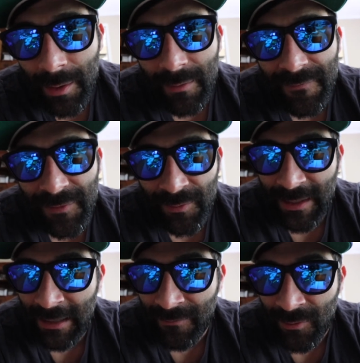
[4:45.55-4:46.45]
filled
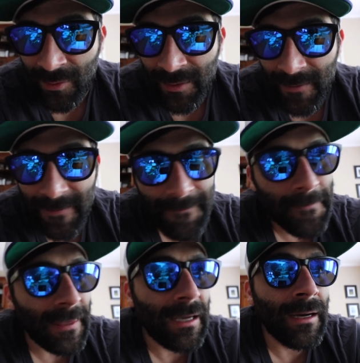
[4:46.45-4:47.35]
that void.
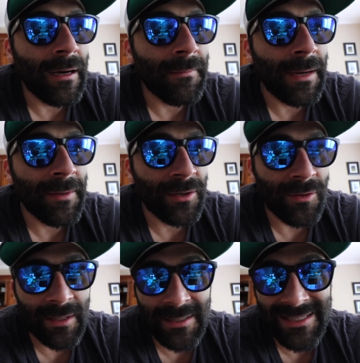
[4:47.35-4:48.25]
Um, I'm going to go
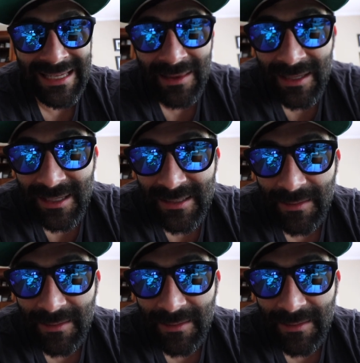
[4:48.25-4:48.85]
ahead and say this.